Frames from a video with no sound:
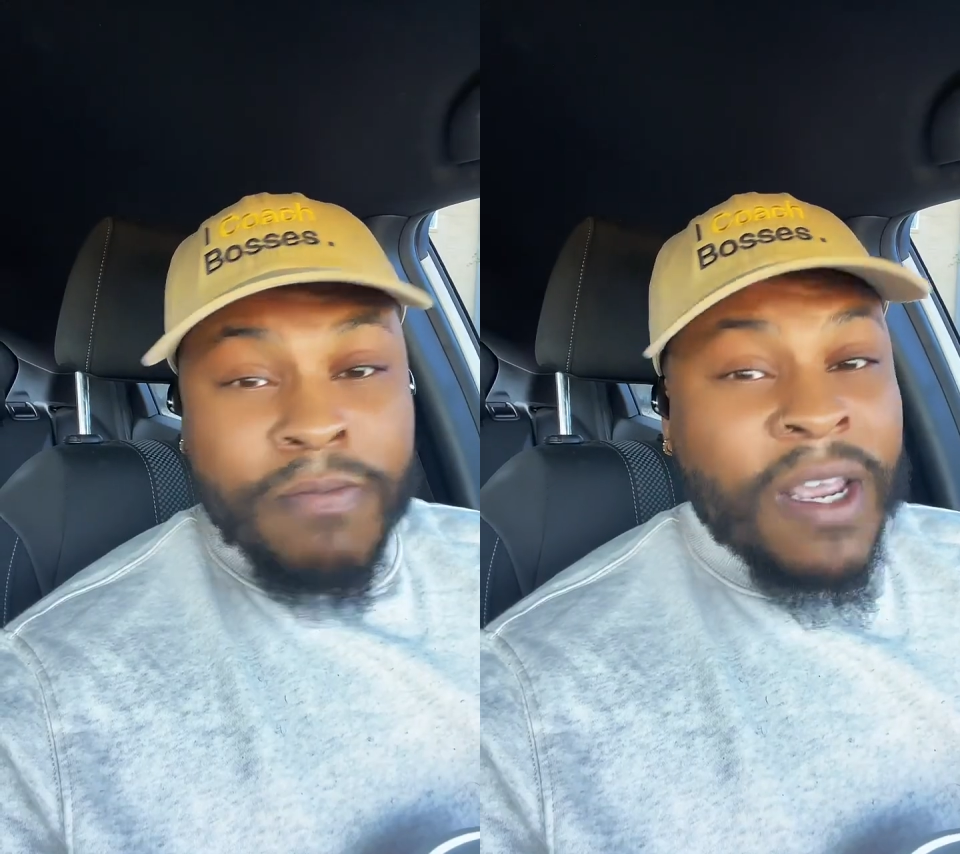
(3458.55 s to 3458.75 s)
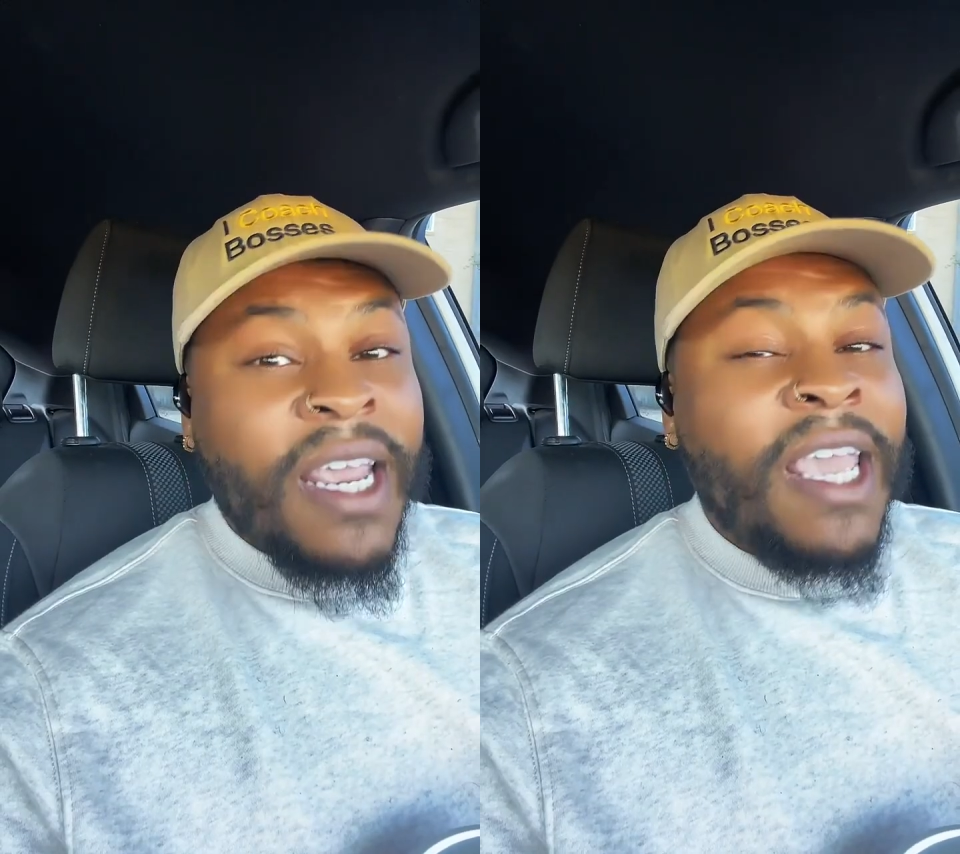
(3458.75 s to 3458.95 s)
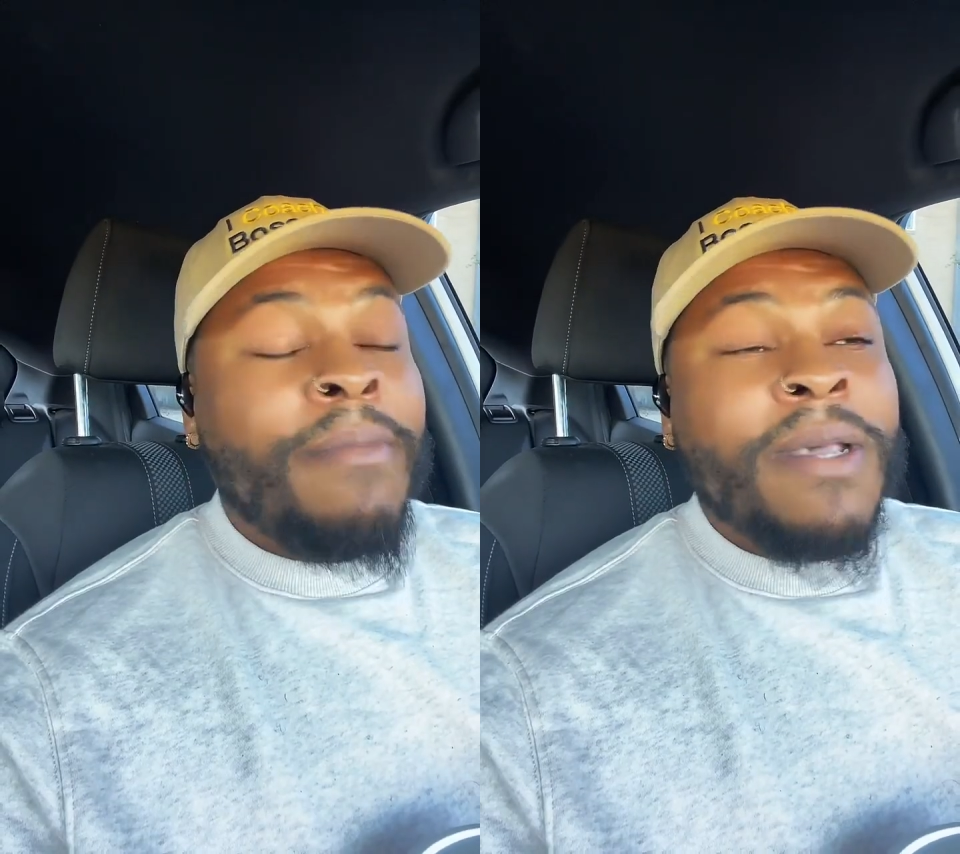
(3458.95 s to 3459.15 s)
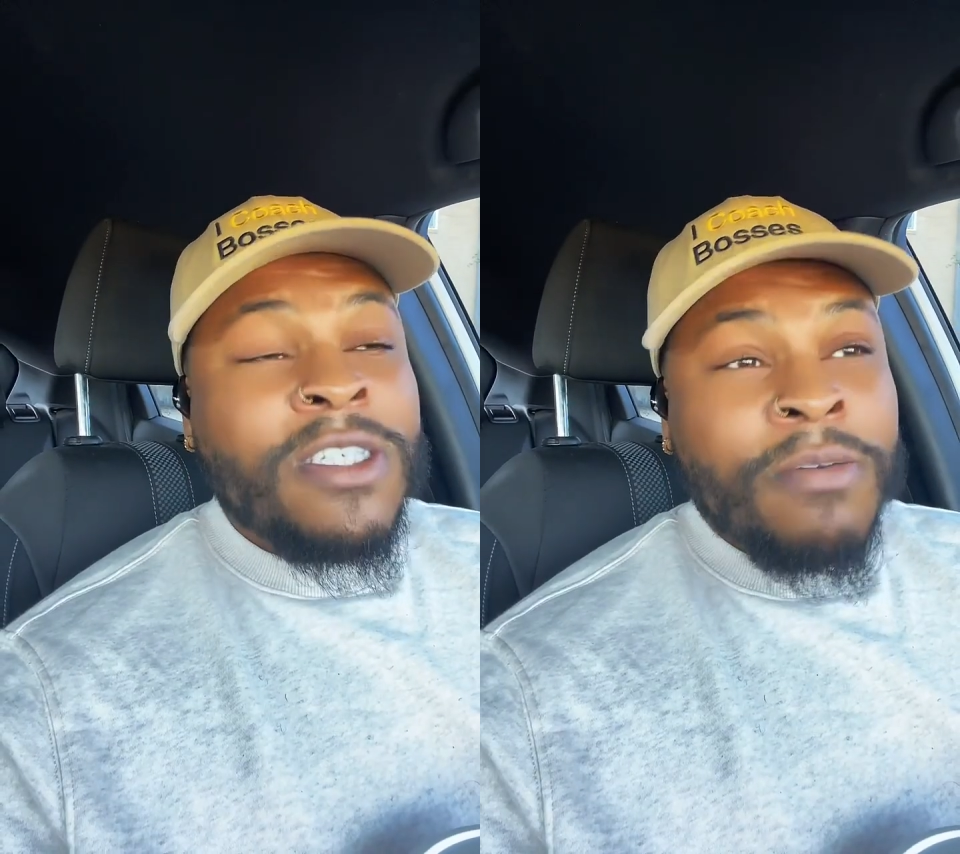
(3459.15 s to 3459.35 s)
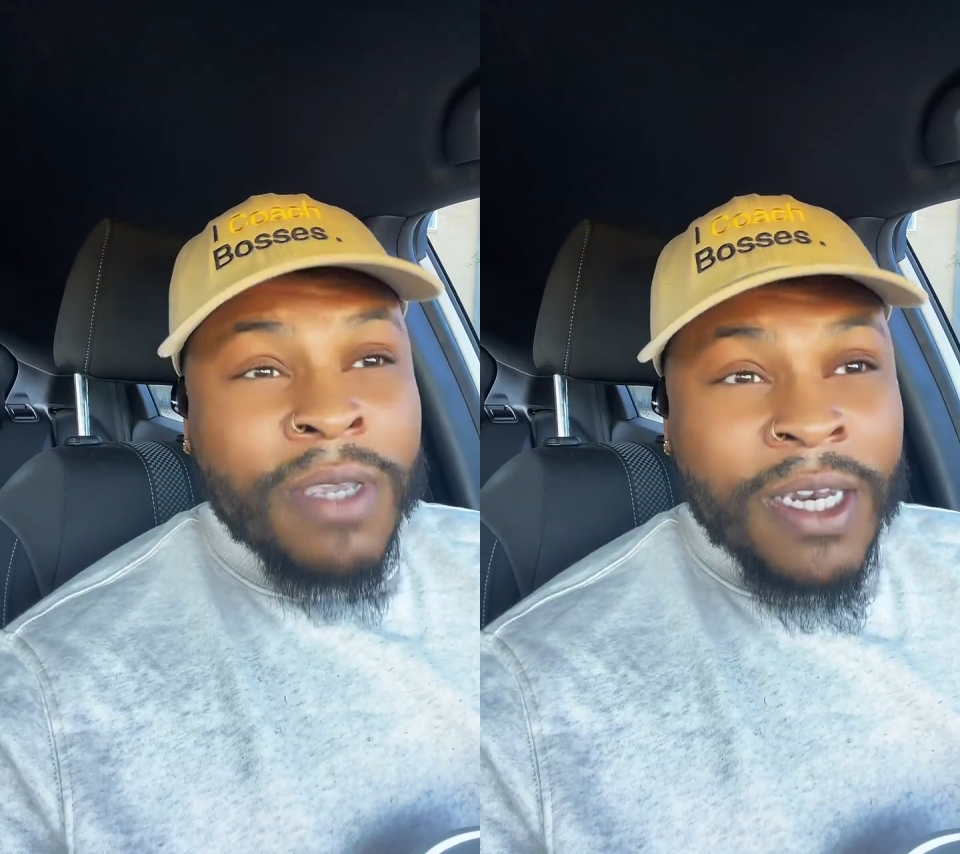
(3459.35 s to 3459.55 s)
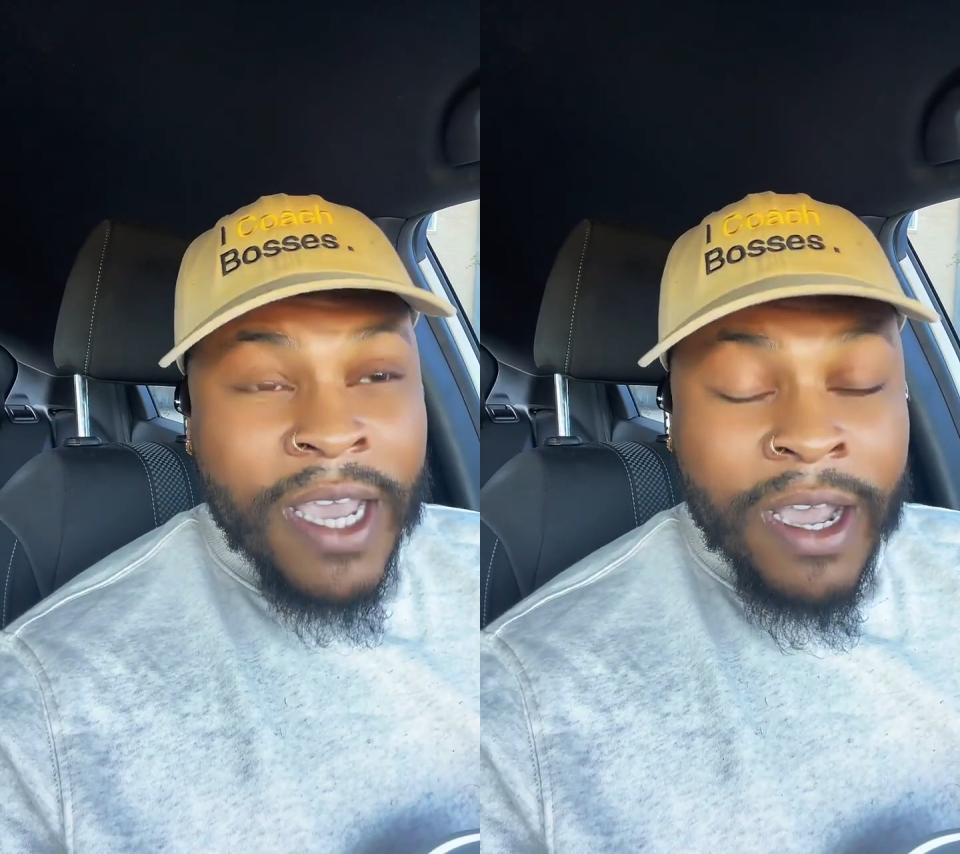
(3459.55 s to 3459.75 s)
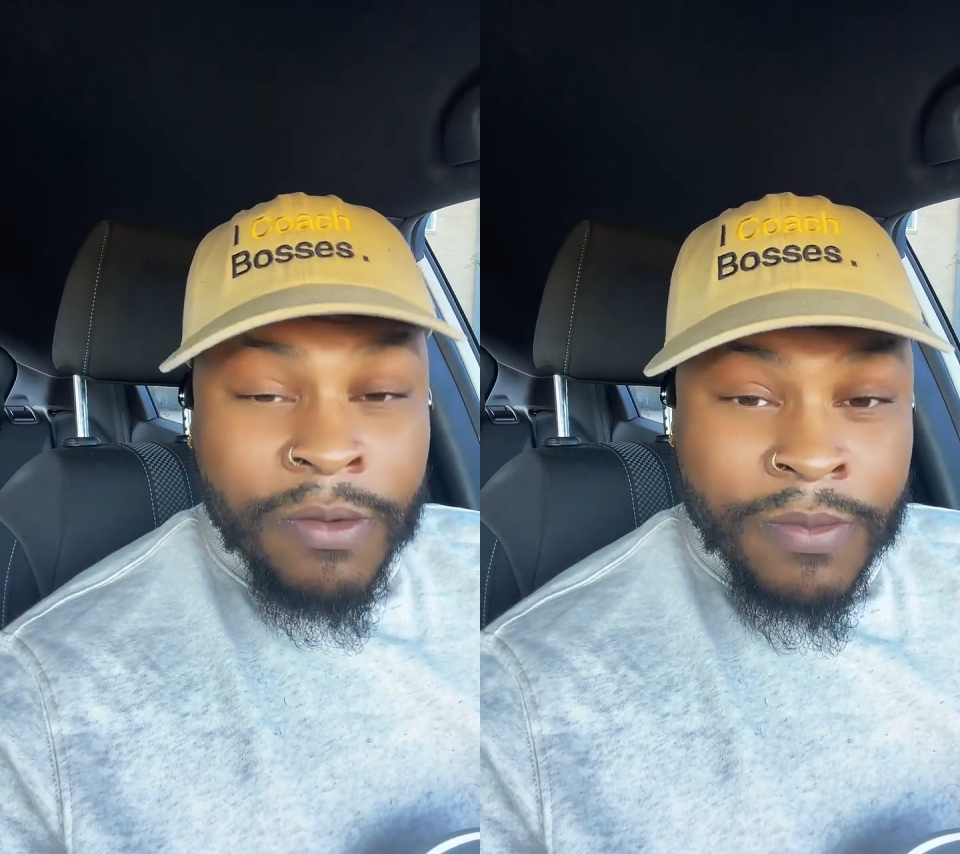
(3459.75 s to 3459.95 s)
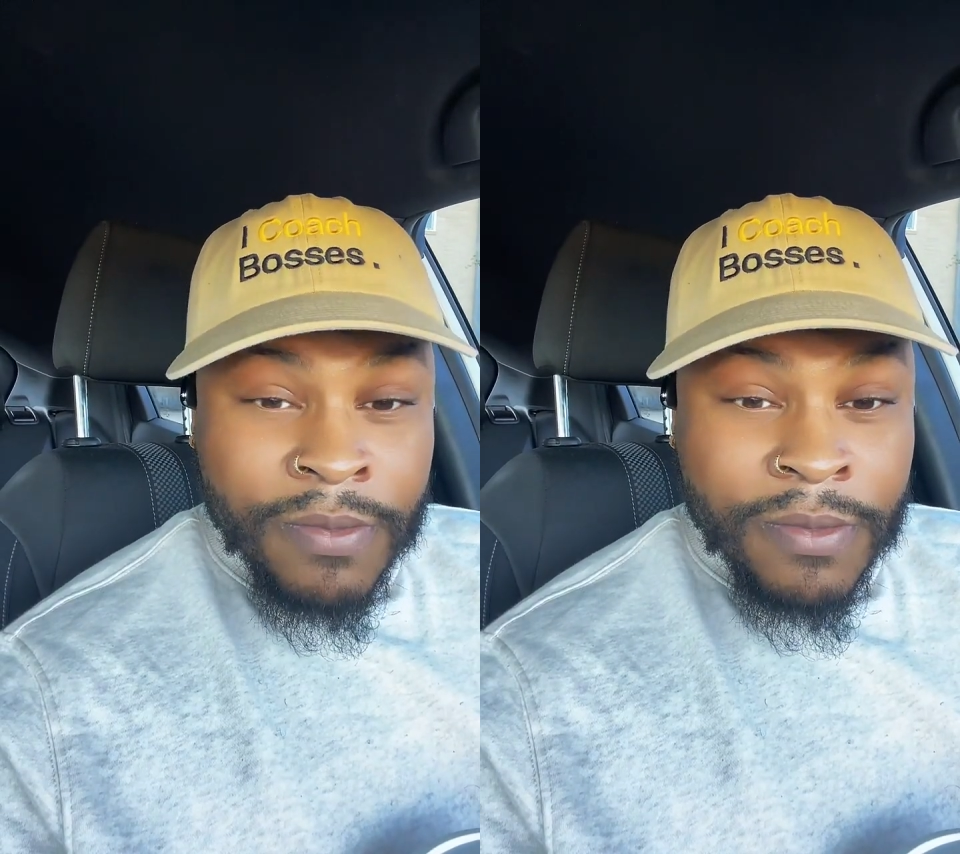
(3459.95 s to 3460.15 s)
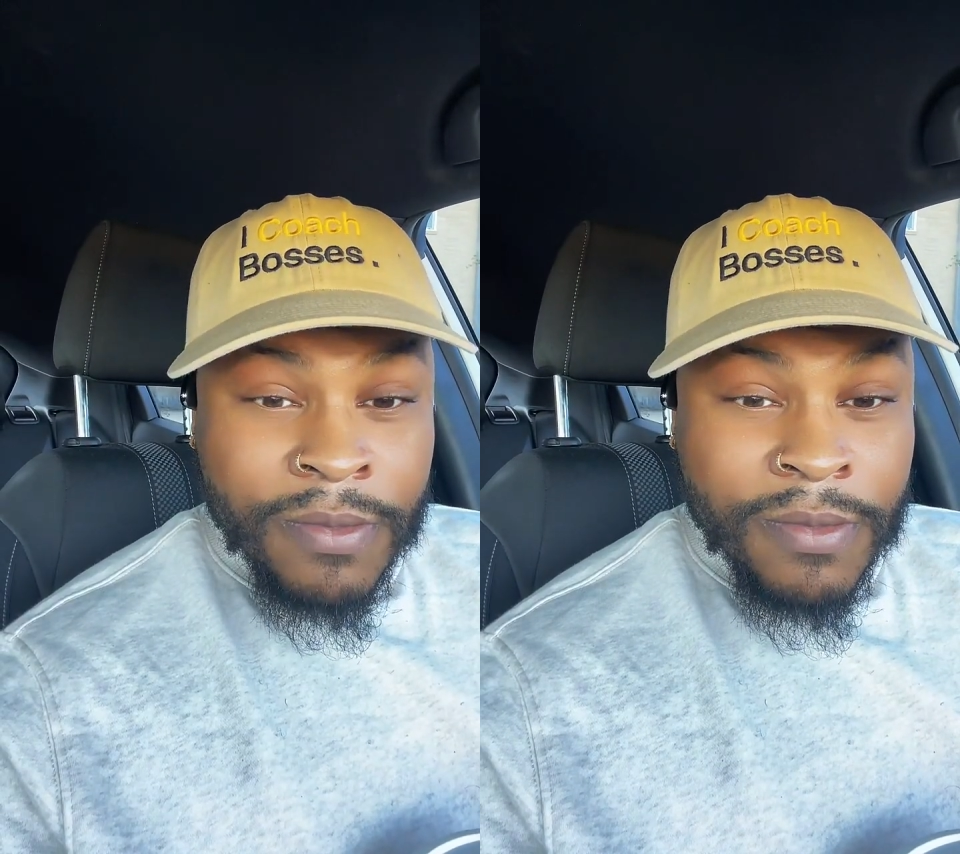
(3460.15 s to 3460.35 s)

that image of me down.